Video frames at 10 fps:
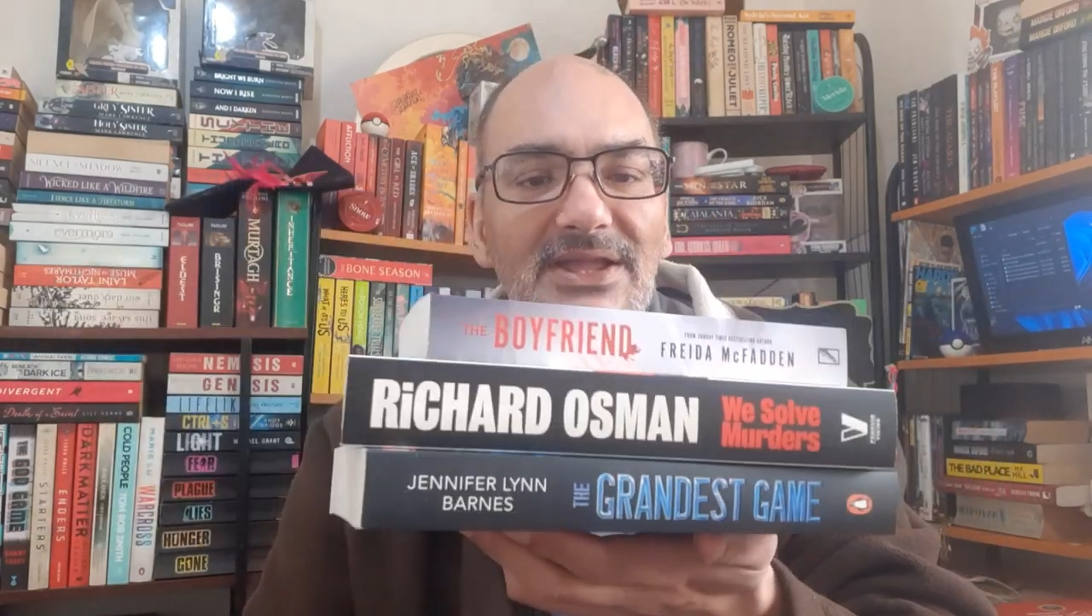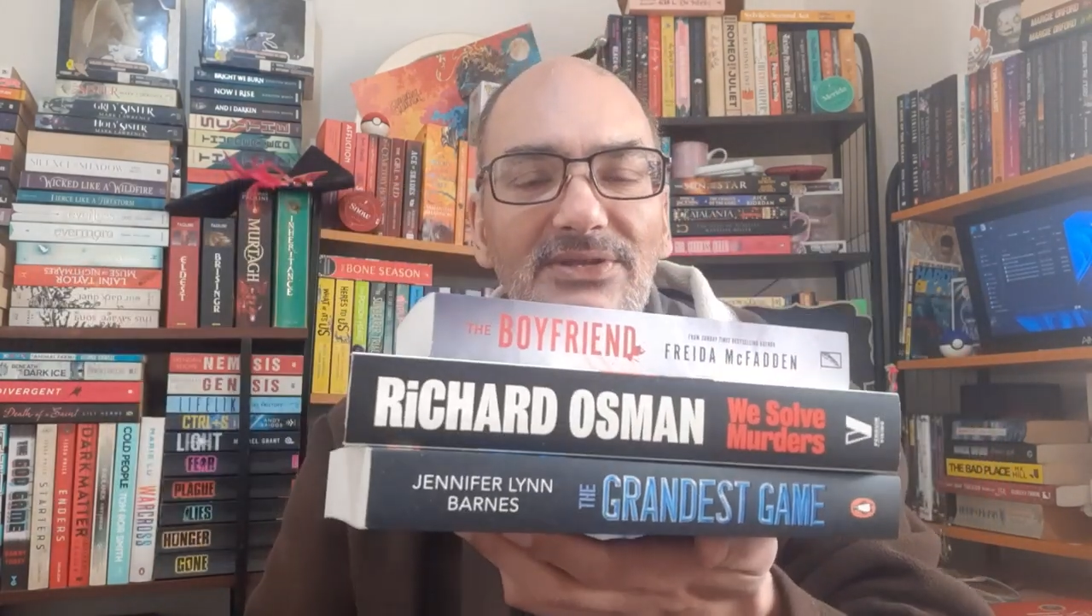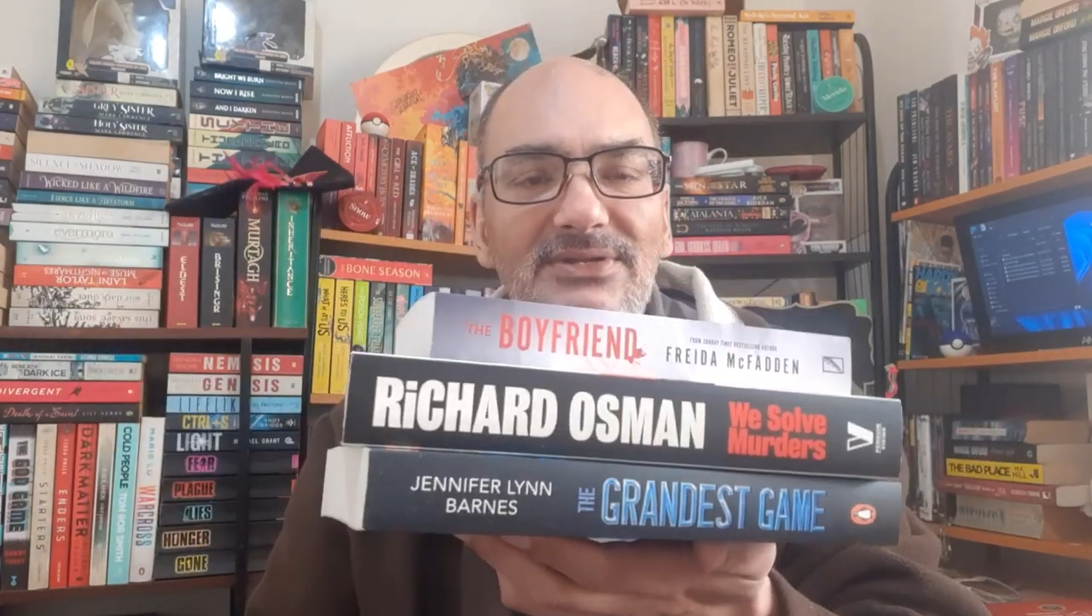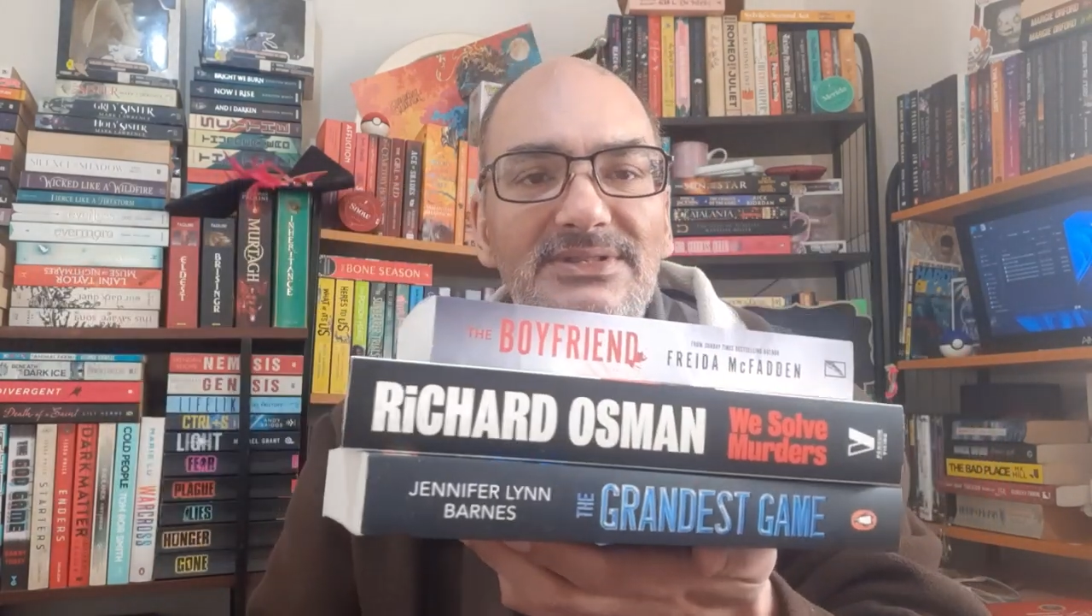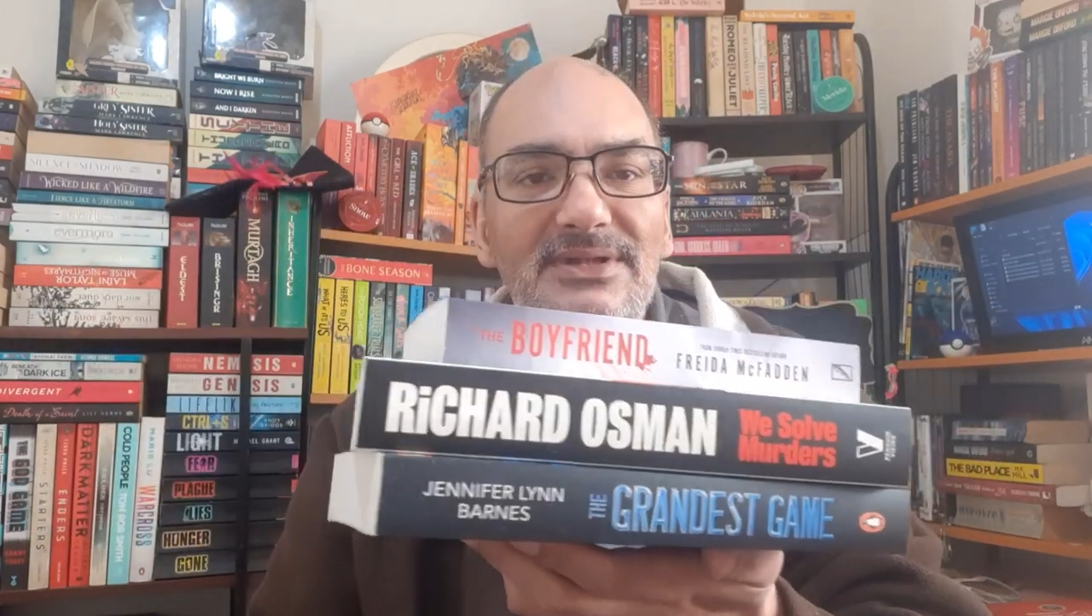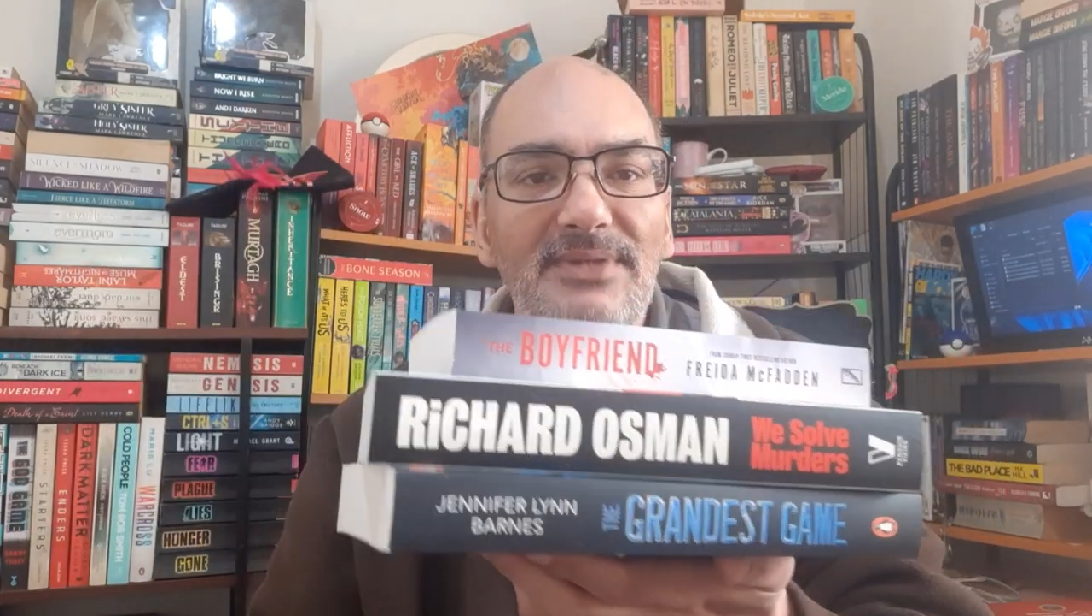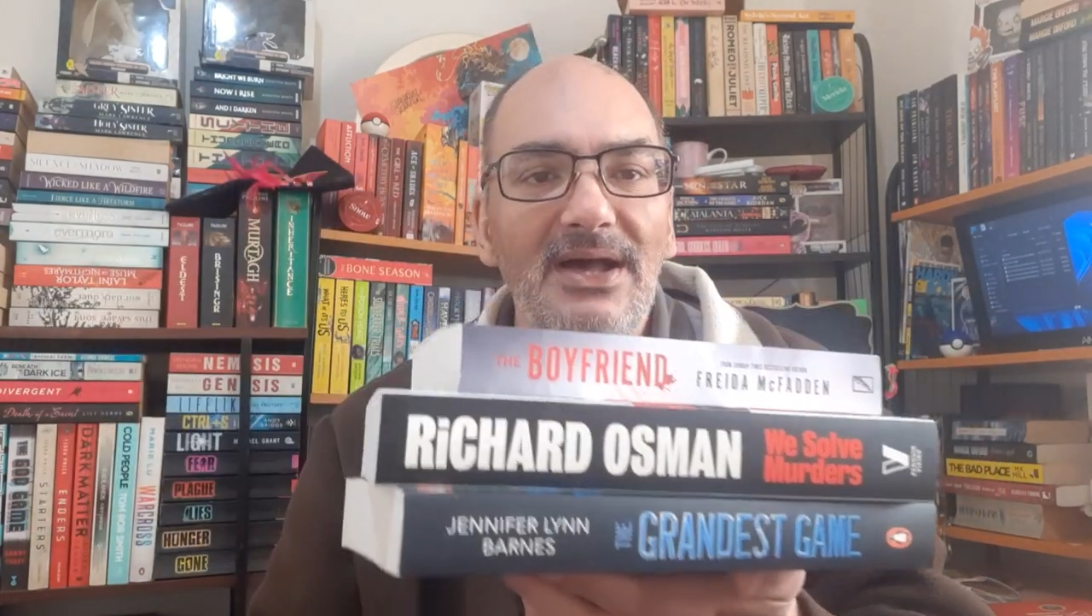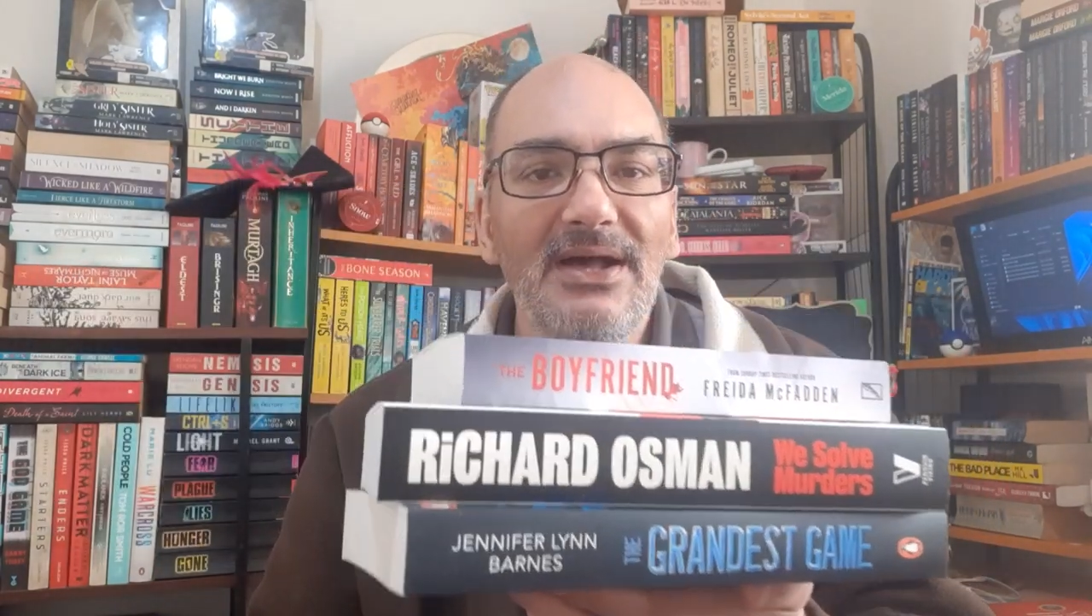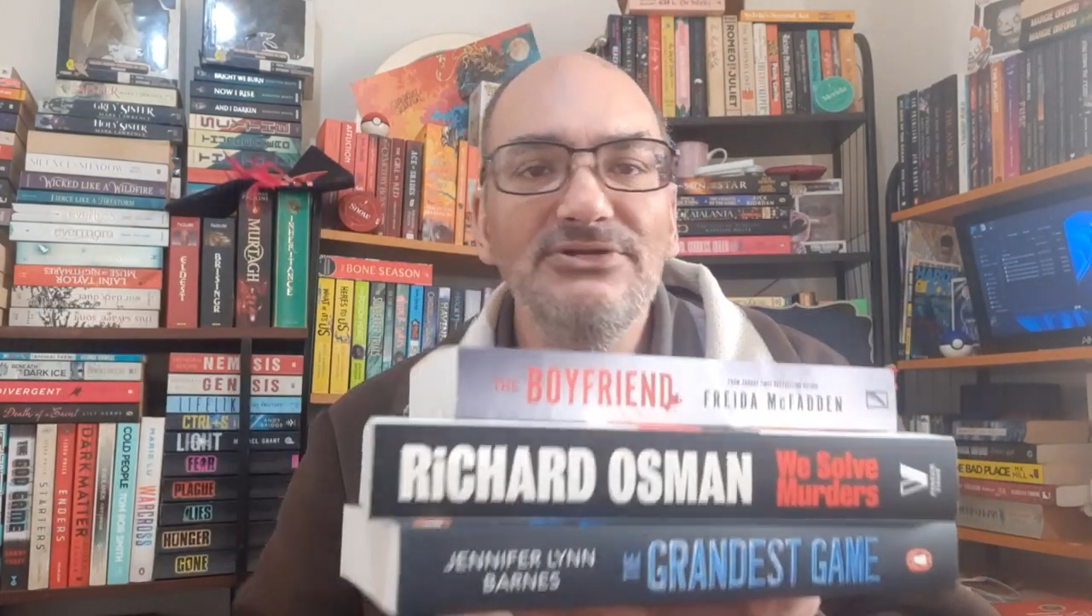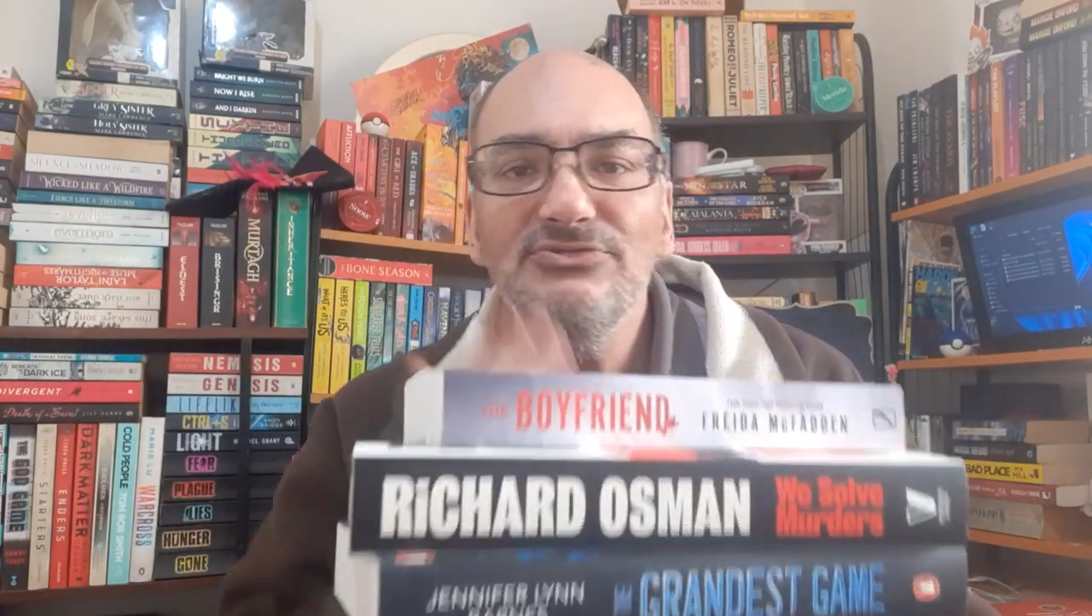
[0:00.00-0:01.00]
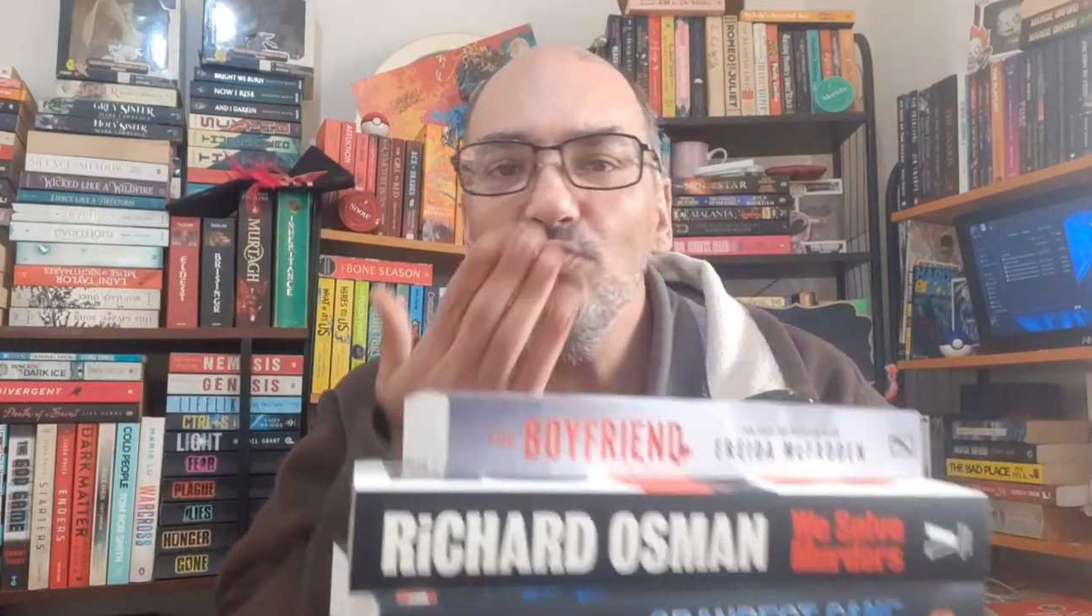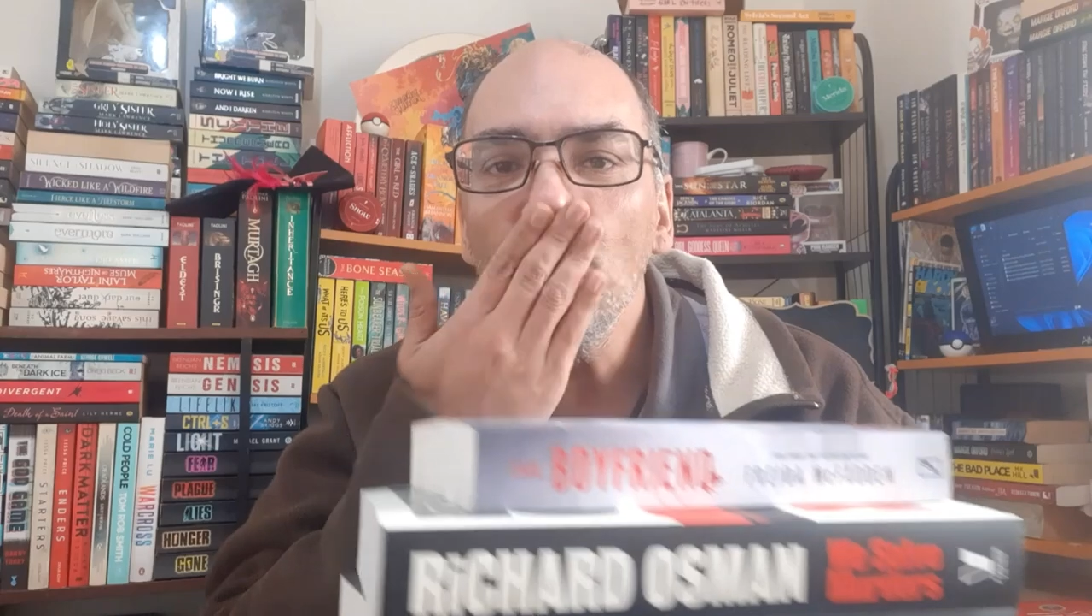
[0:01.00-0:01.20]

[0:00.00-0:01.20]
Thank you so much.